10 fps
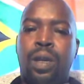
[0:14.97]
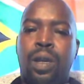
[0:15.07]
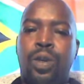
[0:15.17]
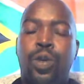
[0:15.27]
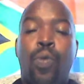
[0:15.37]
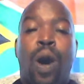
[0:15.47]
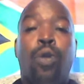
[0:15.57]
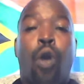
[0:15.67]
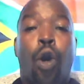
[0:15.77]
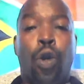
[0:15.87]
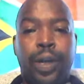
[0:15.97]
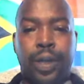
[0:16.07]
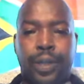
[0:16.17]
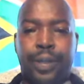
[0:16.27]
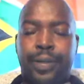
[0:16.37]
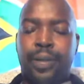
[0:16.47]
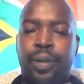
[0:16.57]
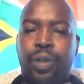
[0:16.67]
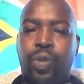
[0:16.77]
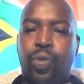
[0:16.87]
You are called
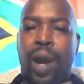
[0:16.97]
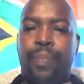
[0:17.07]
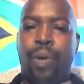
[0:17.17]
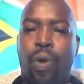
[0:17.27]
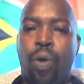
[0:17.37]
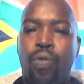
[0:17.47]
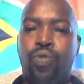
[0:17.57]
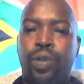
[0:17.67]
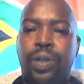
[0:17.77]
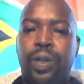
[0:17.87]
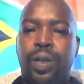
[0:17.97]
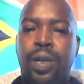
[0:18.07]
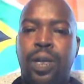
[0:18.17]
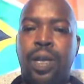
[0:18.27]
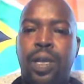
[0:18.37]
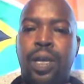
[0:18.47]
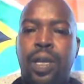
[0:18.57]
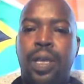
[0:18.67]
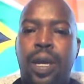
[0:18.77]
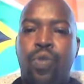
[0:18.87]
to uphold
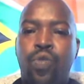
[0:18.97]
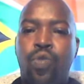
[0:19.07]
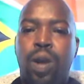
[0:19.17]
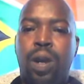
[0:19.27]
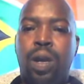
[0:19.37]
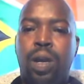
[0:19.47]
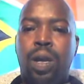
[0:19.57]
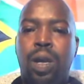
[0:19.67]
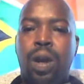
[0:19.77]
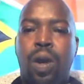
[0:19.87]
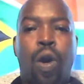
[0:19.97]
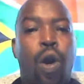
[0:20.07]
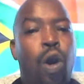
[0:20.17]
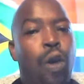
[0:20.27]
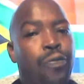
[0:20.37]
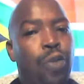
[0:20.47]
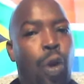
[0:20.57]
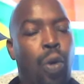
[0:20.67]
the rule of law.